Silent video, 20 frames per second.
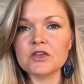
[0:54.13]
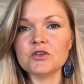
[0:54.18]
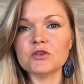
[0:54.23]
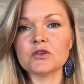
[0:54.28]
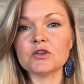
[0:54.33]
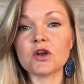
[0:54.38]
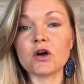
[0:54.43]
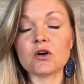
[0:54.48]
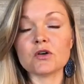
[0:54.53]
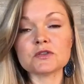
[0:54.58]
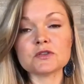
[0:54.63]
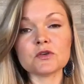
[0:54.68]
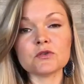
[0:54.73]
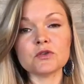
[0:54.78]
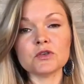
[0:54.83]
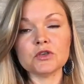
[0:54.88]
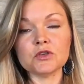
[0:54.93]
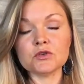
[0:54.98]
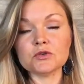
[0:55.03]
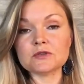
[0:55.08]
You can also
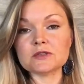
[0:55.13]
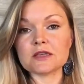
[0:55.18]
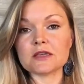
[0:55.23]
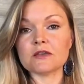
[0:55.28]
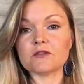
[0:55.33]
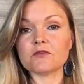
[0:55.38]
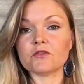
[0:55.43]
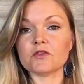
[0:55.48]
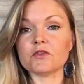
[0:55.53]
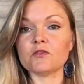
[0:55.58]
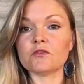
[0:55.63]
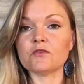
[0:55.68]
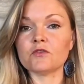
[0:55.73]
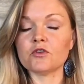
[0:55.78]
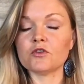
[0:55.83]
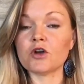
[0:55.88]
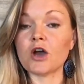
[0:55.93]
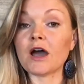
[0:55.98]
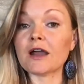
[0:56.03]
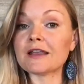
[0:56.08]
use it for
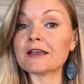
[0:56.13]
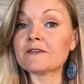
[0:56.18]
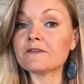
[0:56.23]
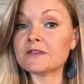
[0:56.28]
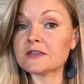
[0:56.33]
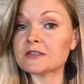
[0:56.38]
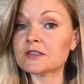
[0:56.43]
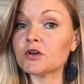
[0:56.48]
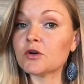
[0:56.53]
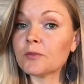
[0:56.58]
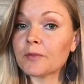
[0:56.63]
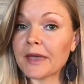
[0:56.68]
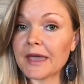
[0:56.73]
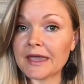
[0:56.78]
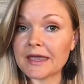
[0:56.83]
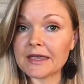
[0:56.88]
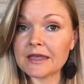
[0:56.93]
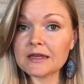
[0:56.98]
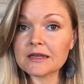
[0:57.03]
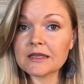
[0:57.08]
chronic physical
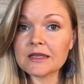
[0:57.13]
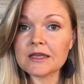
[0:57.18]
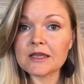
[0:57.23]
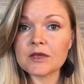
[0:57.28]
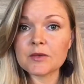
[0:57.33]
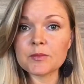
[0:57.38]
pain